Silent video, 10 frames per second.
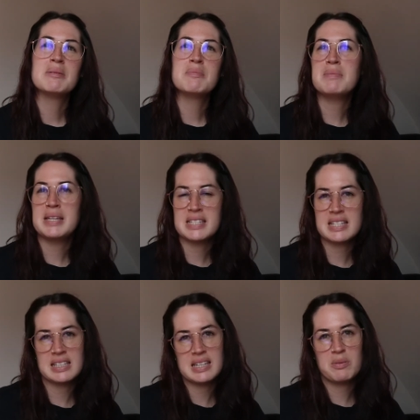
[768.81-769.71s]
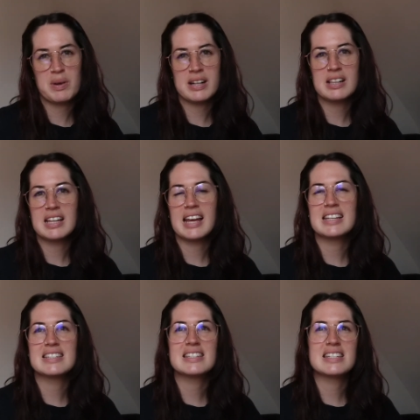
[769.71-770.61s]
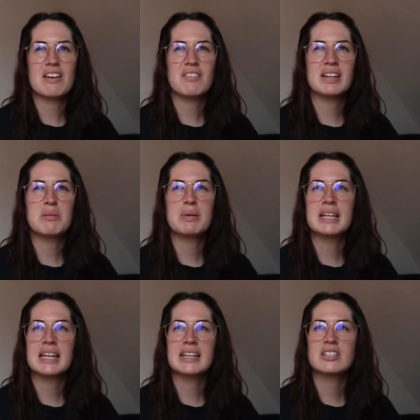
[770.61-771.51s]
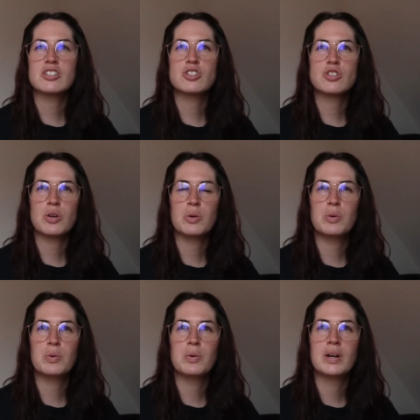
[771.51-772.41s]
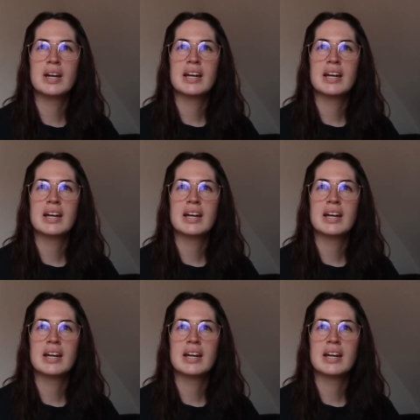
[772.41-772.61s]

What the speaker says: mentally well has definitely been linked to